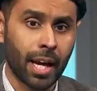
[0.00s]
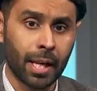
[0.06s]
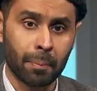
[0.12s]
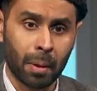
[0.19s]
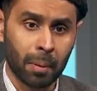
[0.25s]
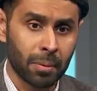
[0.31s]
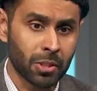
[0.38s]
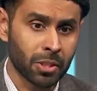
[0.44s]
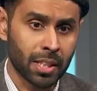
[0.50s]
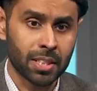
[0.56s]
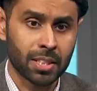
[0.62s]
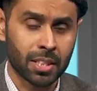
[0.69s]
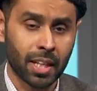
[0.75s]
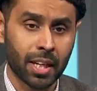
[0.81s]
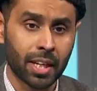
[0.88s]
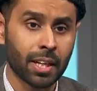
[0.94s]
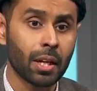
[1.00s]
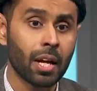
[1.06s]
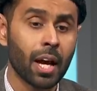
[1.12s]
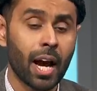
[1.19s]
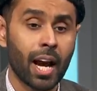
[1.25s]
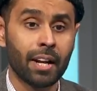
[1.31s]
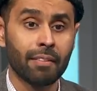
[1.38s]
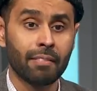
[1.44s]
and he published that sign.
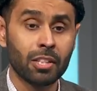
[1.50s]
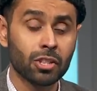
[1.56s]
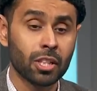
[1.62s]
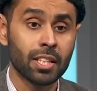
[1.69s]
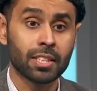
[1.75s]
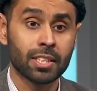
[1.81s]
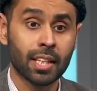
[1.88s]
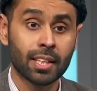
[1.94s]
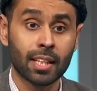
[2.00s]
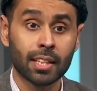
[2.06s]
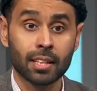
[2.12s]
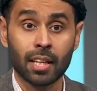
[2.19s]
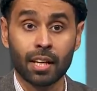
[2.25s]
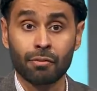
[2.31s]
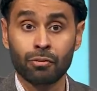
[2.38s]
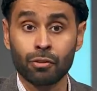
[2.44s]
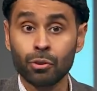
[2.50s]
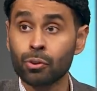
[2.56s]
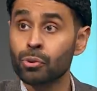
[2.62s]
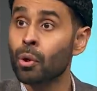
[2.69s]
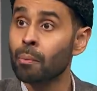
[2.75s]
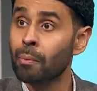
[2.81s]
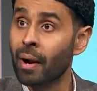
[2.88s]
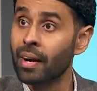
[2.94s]
And eventually he said that if you
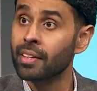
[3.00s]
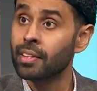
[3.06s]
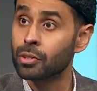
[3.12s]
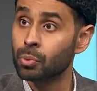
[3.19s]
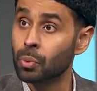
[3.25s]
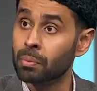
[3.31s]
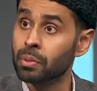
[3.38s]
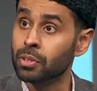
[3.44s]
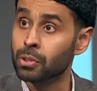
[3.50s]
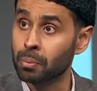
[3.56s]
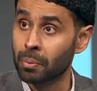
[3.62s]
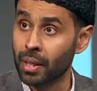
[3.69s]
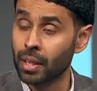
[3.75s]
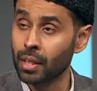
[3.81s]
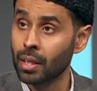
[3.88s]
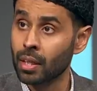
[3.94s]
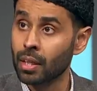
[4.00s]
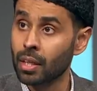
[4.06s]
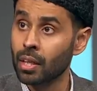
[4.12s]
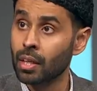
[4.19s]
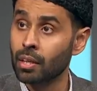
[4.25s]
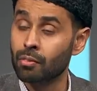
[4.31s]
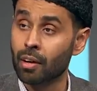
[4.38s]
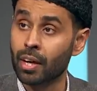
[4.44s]
do not marry this woman to me,
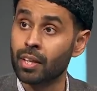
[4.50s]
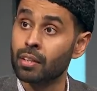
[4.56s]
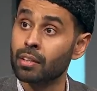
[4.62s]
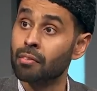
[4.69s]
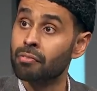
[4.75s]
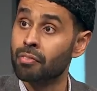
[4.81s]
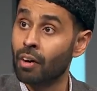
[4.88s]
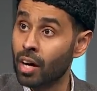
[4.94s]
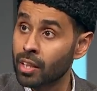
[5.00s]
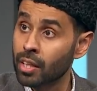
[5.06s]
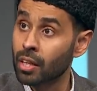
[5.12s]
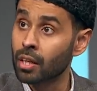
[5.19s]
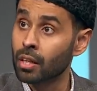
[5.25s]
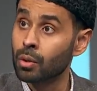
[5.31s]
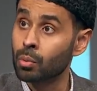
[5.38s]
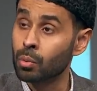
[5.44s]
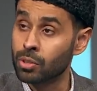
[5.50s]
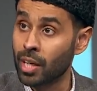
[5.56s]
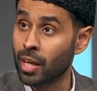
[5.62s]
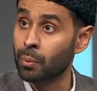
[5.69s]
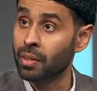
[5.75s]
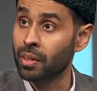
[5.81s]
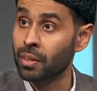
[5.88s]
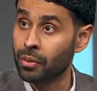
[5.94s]
right, the father will
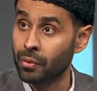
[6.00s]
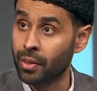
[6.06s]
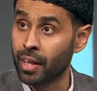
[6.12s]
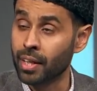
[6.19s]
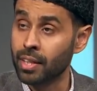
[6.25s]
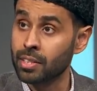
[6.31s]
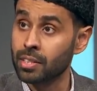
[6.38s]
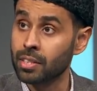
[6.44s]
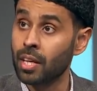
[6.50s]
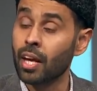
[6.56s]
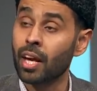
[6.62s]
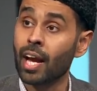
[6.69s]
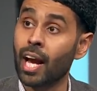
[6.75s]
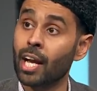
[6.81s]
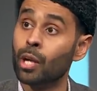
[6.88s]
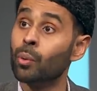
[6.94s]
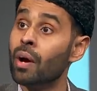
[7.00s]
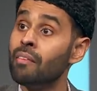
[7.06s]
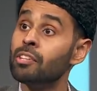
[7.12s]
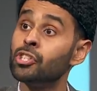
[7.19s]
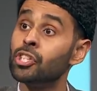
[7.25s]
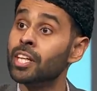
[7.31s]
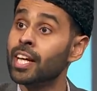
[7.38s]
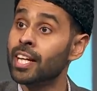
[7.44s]
die within three years, and
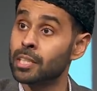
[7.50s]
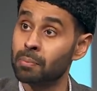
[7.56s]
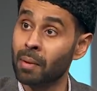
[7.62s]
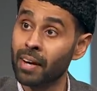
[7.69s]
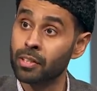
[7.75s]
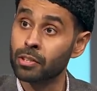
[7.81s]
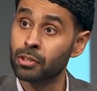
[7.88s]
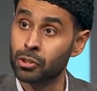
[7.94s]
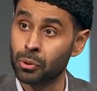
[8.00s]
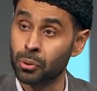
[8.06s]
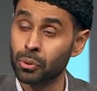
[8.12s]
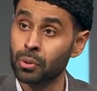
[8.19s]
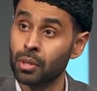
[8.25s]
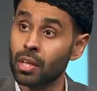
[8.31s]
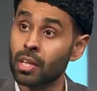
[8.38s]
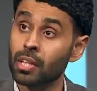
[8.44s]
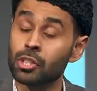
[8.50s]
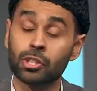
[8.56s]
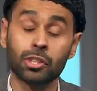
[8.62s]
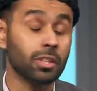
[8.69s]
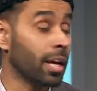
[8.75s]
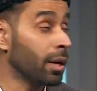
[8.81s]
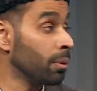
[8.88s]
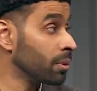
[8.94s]
whoever she gets married to,
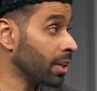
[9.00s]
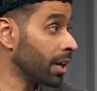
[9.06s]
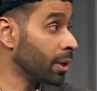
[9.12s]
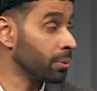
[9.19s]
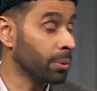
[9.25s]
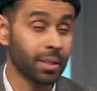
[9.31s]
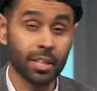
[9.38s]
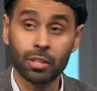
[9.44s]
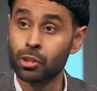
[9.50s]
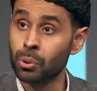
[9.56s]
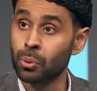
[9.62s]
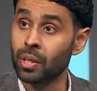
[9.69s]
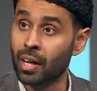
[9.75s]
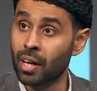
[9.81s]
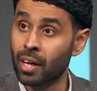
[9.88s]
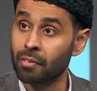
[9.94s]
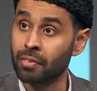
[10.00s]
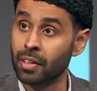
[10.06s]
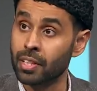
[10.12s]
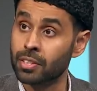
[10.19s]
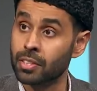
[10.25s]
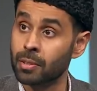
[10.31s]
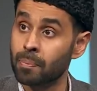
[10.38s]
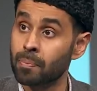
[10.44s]
she, they will die within two and a half
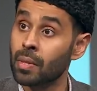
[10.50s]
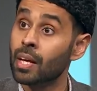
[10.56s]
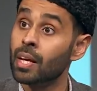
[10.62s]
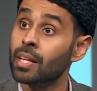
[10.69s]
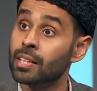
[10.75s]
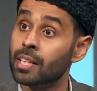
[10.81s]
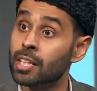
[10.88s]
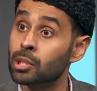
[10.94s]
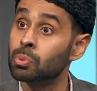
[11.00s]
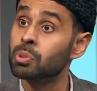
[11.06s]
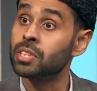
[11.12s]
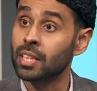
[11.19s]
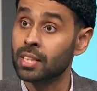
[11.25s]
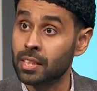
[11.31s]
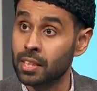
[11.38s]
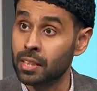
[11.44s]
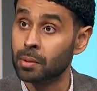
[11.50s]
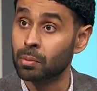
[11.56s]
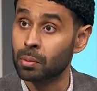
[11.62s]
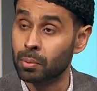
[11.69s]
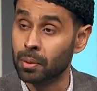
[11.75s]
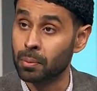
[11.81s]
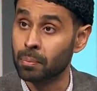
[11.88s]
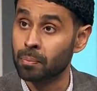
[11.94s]
years. This was
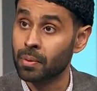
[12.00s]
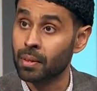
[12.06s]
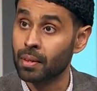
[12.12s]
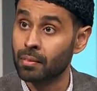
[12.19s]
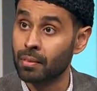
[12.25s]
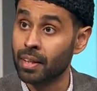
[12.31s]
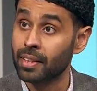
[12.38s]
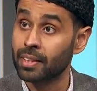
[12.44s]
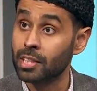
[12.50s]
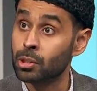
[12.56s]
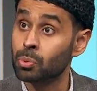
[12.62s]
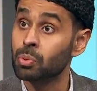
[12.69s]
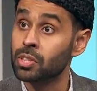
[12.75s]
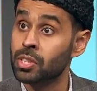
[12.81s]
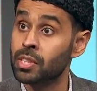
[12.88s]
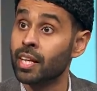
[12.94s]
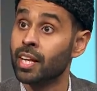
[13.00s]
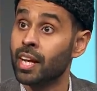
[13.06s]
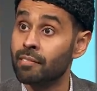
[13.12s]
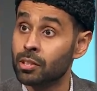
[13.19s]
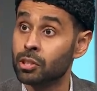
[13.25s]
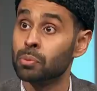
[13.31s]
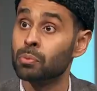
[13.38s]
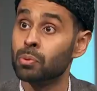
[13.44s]
Taqdeer-e-Mubram, right? This was the
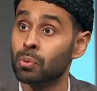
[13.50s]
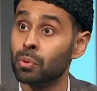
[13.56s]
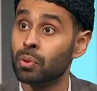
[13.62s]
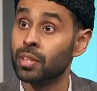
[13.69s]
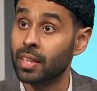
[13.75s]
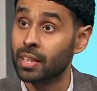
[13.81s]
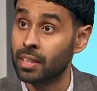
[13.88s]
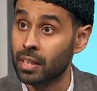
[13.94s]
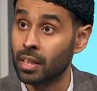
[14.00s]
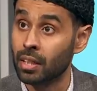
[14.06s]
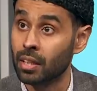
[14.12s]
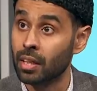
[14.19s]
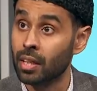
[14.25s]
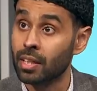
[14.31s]
inevitable Taqdeer